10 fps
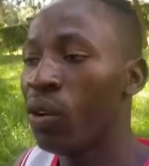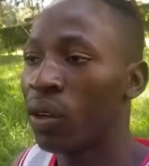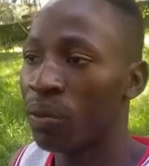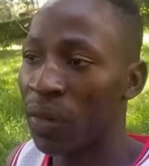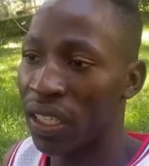
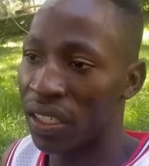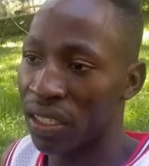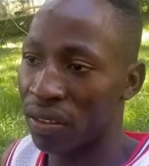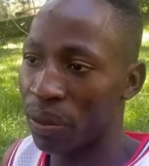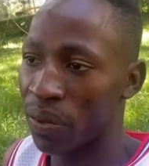on my
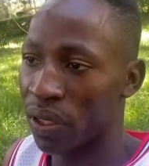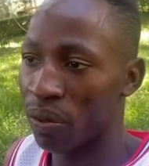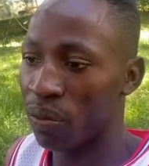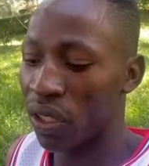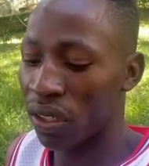
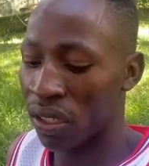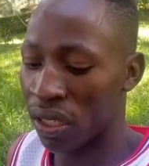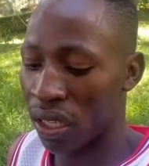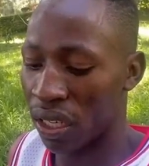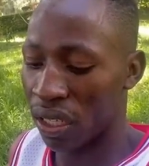description box.
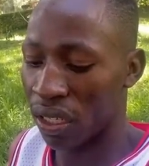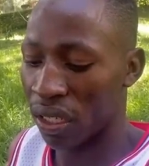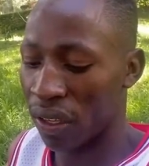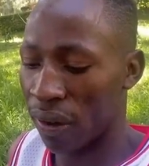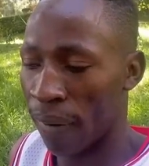And
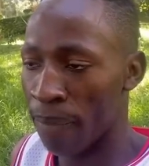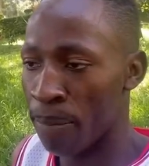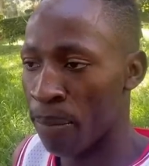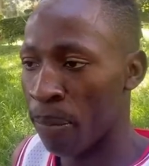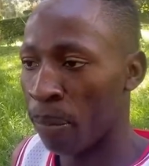
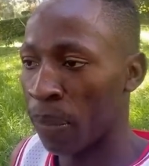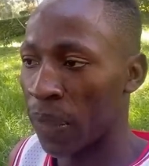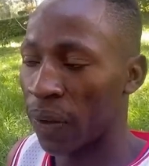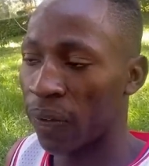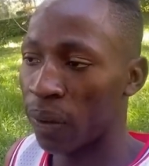
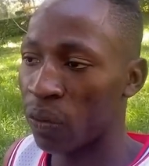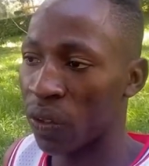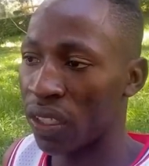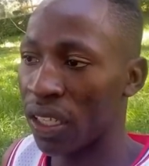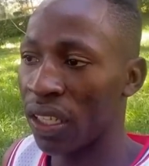from
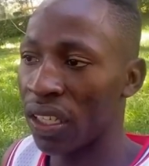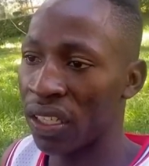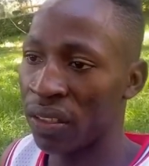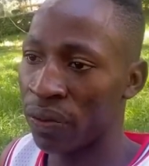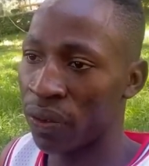today
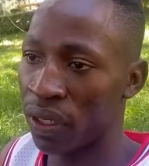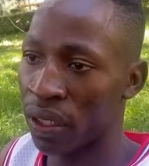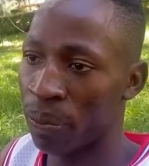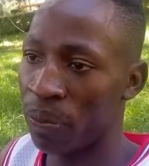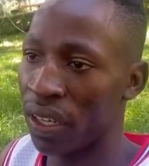henceforth,
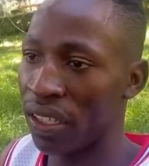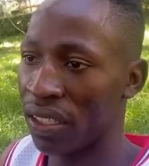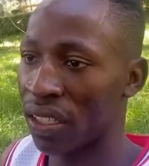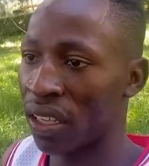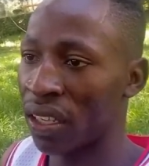
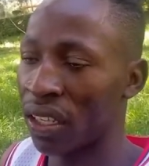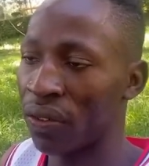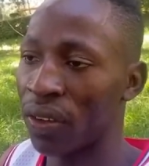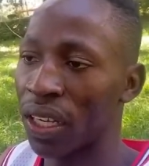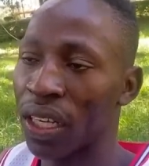please, if
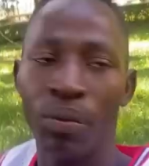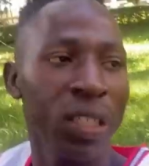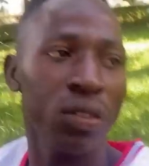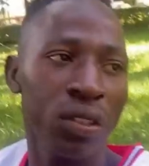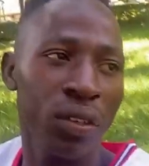you're coming
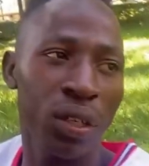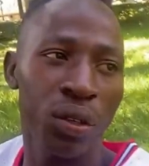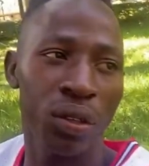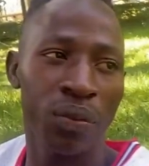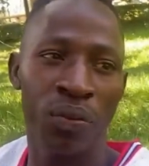to our
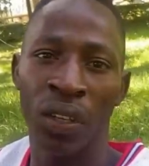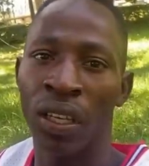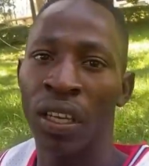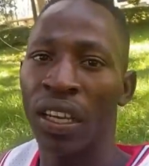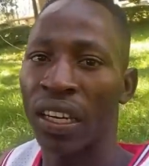home,
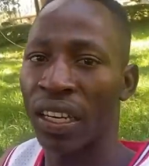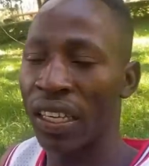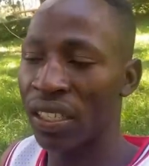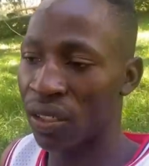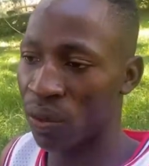
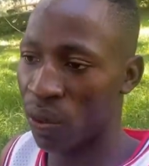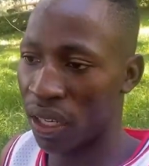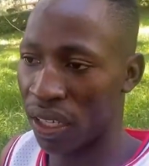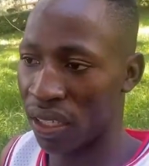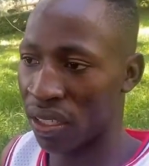write to
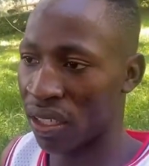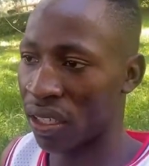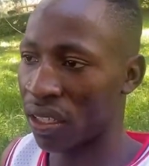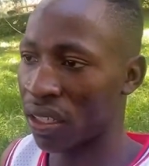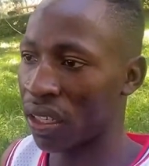us,
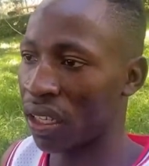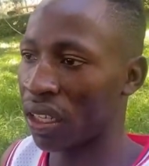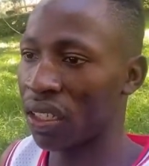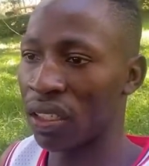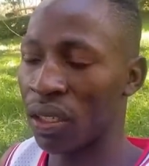
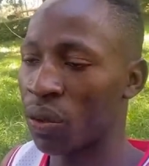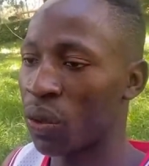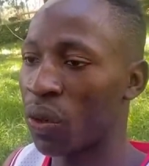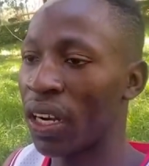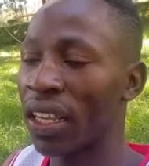and we
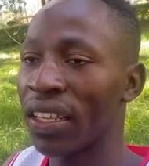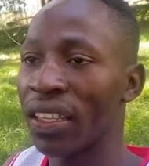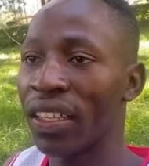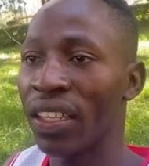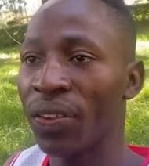want to
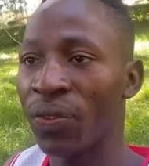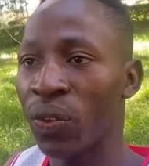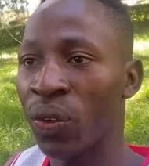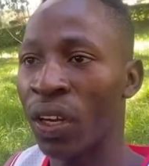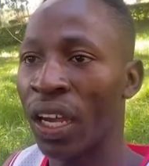give
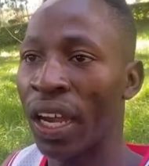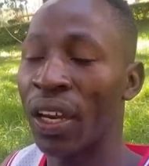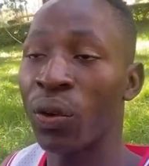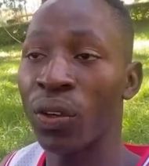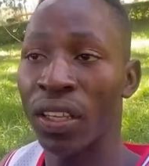you an
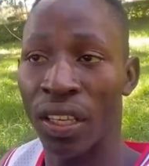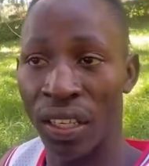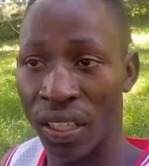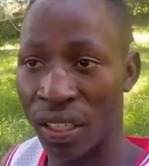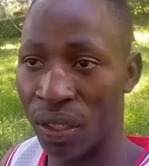
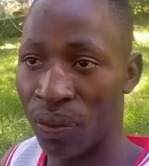okay